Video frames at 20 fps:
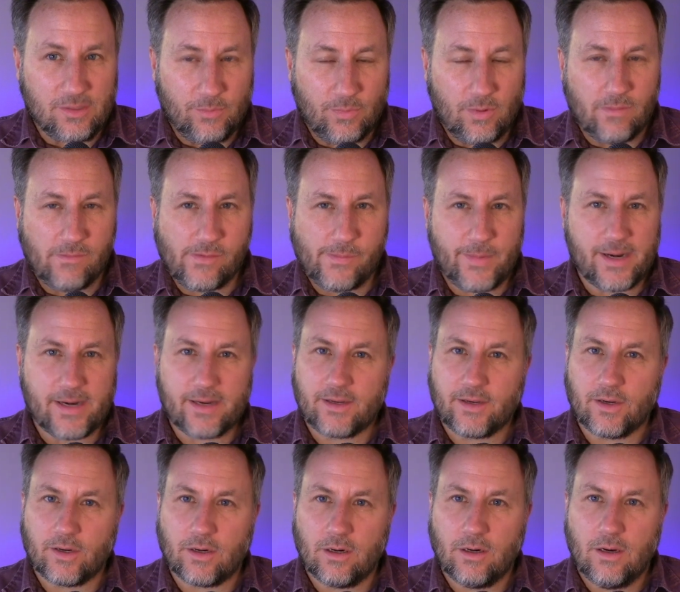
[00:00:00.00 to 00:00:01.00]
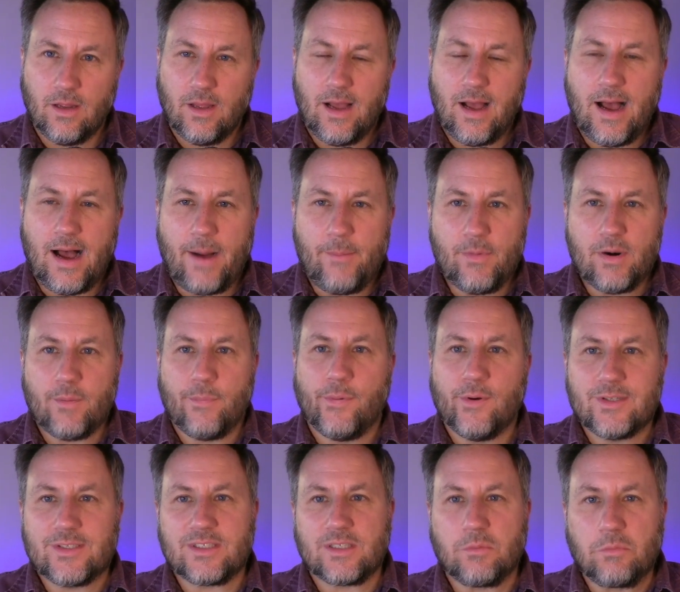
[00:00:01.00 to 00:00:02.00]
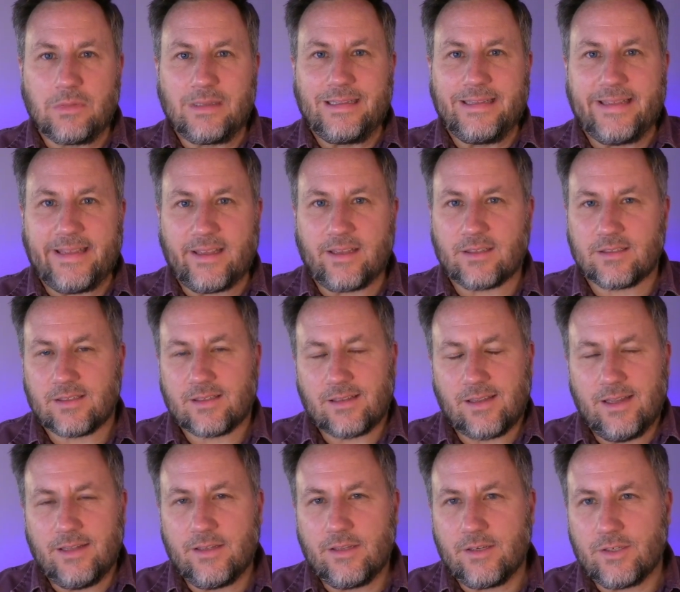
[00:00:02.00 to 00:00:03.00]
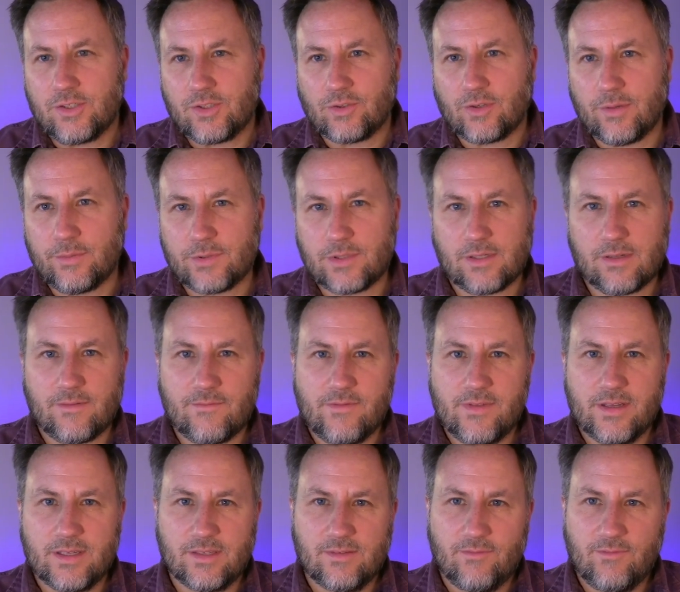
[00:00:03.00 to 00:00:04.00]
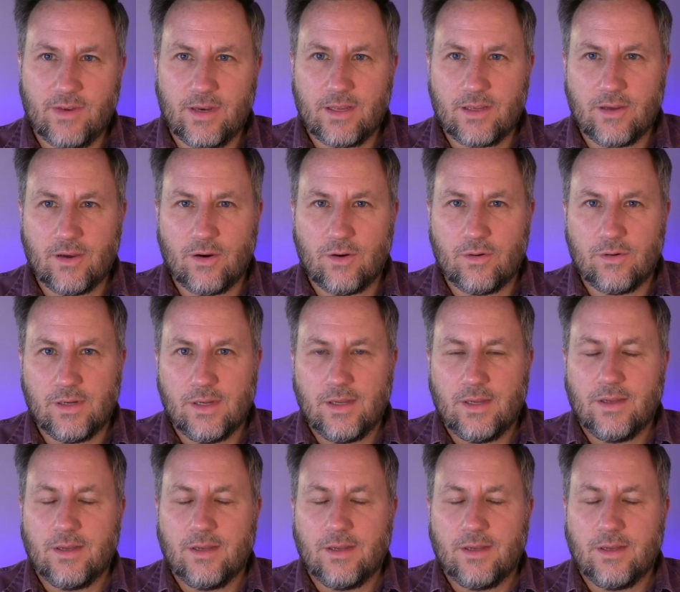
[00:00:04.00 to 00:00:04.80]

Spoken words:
over Medicare, I'm going to put some links in the description of this video